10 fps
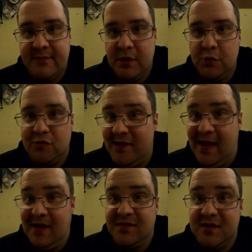usually
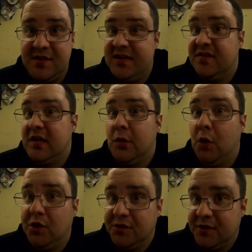has the things that you
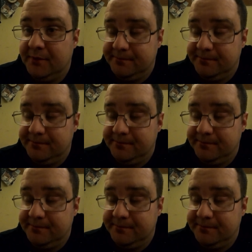want.